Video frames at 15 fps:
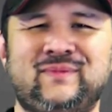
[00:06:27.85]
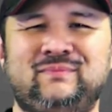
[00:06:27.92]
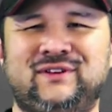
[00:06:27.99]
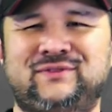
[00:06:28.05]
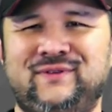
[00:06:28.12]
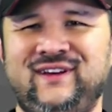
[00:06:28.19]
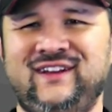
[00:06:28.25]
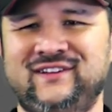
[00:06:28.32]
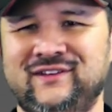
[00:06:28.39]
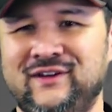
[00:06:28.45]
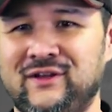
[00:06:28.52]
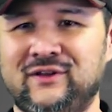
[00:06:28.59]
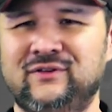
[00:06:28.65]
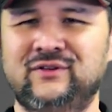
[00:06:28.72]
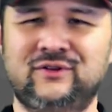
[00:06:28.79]
Between
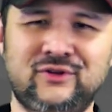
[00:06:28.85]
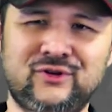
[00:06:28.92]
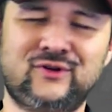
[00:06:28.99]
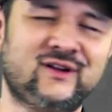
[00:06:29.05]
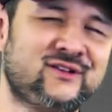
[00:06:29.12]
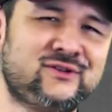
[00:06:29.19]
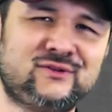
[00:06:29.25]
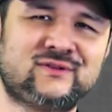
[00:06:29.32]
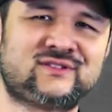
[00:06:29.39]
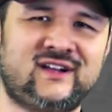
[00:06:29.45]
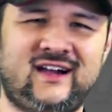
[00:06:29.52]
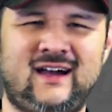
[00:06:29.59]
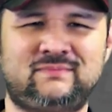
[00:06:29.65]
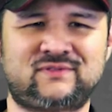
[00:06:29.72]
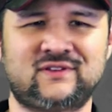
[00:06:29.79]
new and used
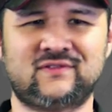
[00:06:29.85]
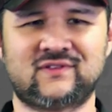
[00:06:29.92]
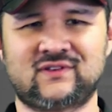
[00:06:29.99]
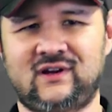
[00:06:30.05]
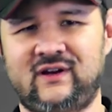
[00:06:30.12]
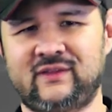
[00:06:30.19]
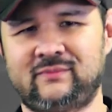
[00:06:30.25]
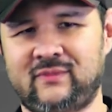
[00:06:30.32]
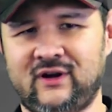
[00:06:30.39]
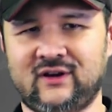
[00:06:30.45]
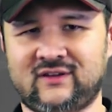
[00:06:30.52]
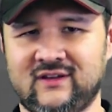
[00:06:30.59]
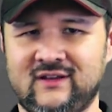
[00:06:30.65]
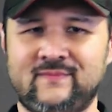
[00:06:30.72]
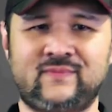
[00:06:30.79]
options on the
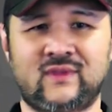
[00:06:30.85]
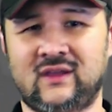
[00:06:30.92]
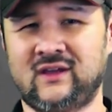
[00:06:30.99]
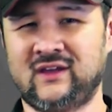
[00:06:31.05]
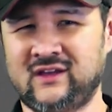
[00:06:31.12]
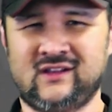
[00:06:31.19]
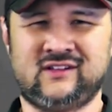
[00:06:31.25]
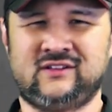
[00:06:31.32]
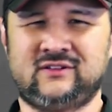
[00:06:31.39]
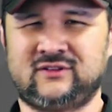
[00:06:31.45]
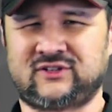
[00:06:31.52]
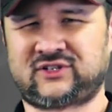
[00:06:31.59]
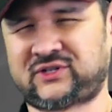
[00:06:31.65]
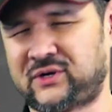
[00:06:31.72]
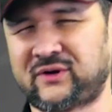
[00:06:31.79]
market, you're
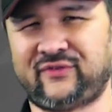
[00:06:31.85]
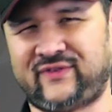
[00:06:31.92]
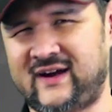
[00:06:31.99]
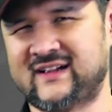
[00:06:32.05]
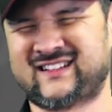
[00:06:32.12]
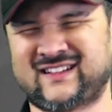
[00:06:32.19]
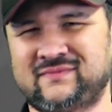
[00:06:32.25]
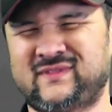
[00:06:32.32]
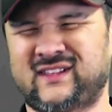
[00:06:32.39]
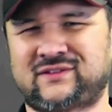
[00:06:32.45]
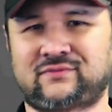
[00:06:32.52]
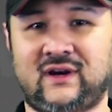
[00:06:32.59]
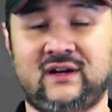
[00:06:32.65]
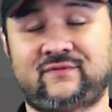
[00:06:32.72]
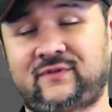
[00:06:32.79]
sure to find something
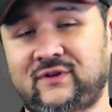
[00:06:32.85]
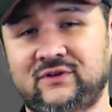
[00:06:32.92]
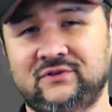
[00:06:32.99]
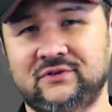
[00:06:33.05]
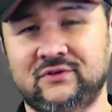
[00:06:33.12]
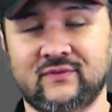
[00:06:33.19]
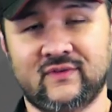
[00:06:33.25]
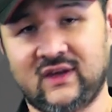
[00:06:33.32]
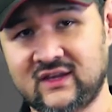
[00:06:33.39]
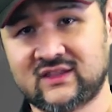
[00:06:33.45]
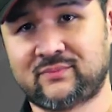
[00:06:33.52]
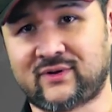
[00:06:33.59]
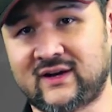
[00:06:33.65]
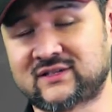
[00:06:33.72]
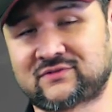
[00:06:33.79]
that's right for you in
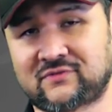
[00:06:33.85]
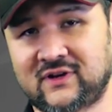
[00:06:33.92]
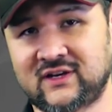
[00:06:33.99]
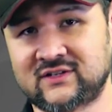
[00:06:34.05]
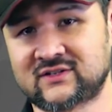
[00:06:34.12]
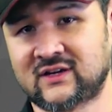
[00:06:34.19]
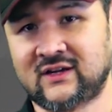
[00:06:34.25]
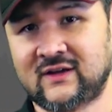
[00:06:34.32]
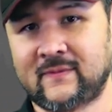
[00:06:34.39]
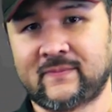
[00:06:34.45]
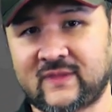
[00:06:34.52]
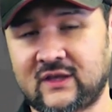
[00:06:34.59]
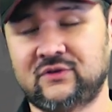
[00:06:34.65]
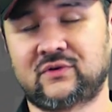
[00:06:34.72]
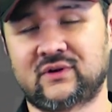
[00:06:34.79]
the price range
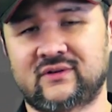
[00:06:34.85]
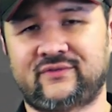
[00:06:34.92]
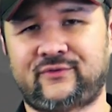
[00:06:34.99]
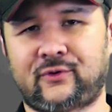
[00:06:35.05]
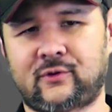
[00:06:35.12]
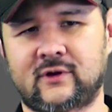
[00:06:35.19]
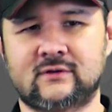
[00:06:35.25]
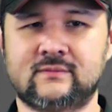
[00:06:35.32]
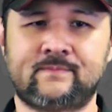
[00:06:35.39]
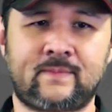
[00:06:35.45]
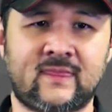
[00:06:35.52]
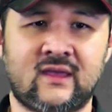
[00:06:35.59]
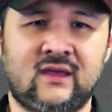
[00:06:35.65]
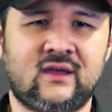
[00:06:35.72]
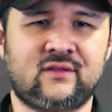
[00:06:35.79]
that you can afford.
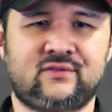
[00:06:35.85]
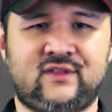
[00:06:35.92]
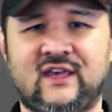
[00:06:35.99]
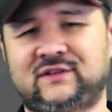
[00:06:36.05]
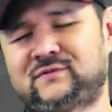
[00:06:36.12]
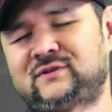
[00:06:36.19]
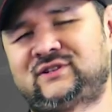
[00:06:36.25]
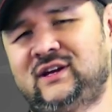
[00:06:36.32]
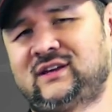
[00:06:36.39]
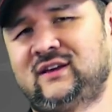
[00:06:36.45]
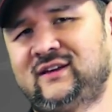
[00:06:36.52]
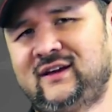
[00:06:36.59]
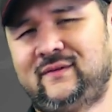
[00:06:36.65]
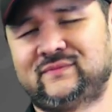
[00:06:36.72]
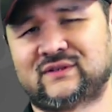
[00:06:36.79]
Thanks for
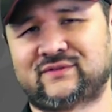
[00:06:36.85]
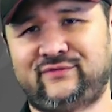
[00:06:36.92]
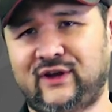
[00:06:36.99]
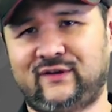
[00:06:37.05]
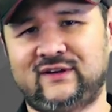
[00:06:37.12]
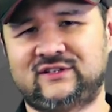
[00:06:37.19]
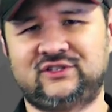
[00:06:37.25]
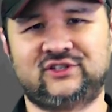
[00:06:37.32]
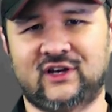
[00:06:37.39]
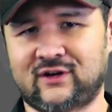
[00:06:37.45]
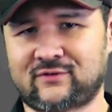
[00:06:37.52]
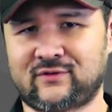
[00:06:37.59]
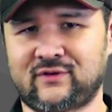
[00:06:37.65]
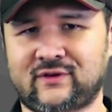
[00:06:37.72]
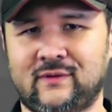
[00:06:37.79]
checking out this very
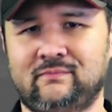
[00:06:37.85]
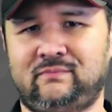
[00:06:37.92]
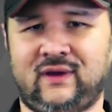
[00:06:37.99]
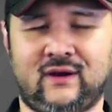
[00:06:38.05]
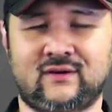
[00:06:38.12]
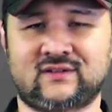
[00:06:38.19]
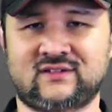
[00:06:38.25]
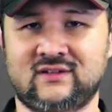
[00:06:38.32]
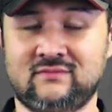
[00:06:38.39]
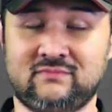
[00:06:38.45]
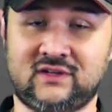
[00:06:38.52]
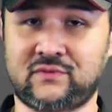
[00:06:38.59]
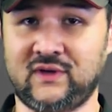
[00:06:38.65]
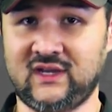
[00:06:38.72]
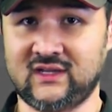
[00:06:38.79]
general comparison
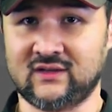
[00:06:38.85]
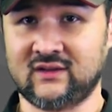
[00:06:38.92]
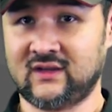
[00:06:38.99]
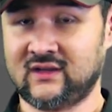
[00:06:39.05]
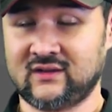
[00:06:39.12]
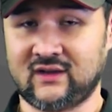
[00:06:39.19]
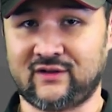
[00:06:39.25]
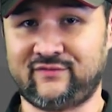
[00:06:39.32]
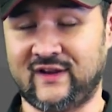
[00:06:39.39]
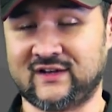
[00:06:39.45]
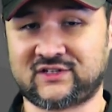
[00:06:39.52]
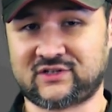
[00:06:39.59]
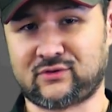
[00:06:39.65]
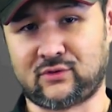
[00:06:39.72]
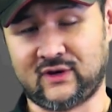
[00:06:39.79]
between
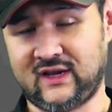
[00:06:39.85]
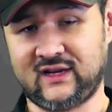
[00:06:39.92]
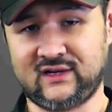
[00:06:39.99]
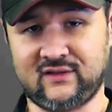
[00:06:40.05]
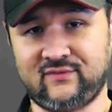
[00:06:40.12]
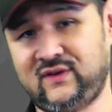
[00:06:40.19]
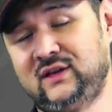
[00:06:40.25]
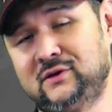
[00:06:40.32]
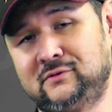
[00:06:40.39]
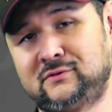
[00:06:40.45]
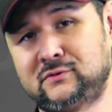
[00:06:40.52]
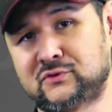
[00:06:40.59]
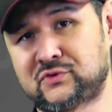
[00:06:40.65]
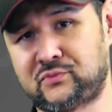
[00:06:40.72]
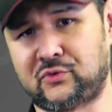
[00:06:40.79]
adventure or ADV and
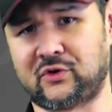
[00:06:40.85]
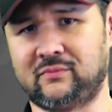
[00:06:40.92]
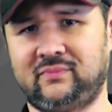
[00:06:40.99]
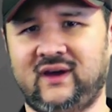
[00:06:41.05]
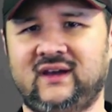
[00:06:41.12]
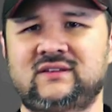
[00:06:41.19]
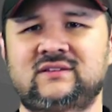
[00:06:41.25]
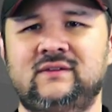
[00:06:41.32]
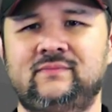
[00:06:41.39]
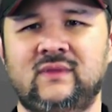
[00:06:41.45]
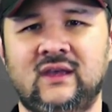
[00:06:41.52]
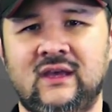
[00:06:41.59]
dual sport bikes.